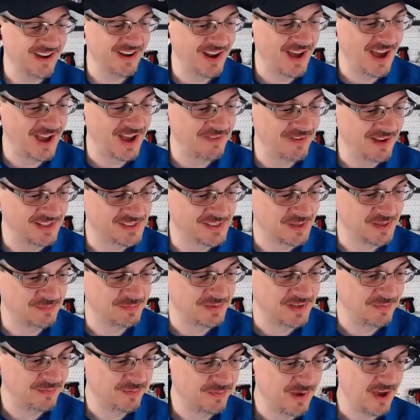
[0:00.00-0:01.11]
and I have had some
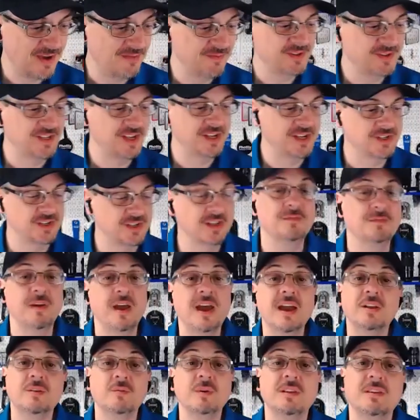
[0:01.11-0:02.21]
deep conversations. In
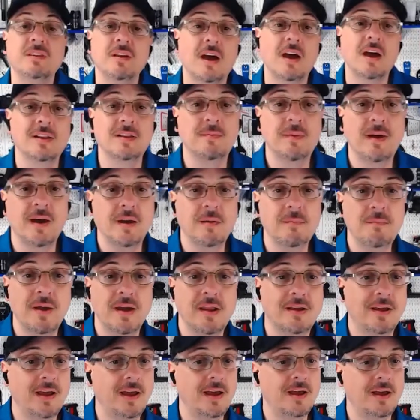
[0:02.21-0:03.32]
fact, we talked about
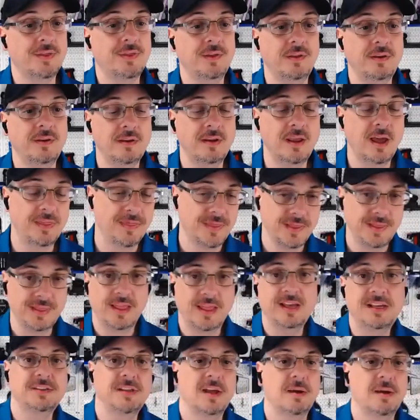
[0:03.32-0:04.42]
mental health, and I think the
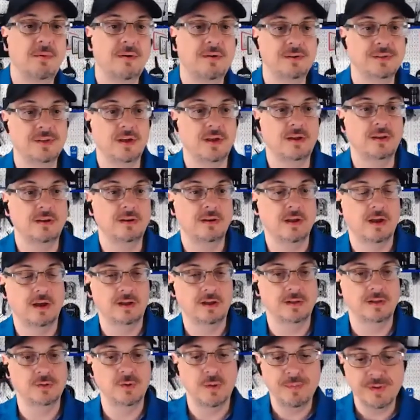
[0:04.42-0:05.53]
last time I was on
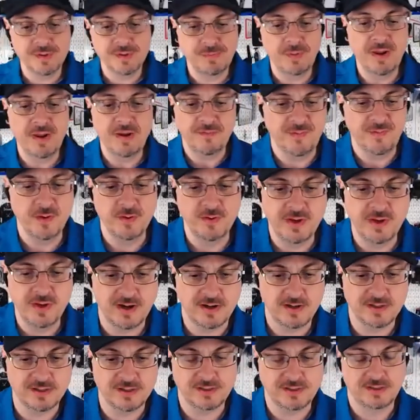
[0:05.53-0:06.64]
on Twip, it's been a few
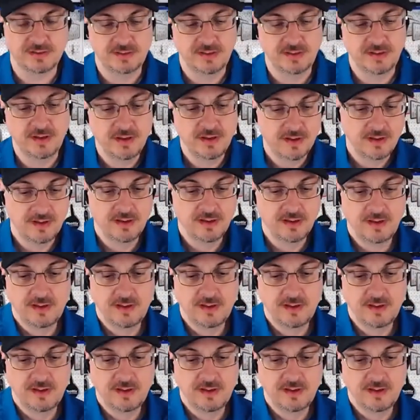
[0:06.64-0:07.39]
years. Yeah,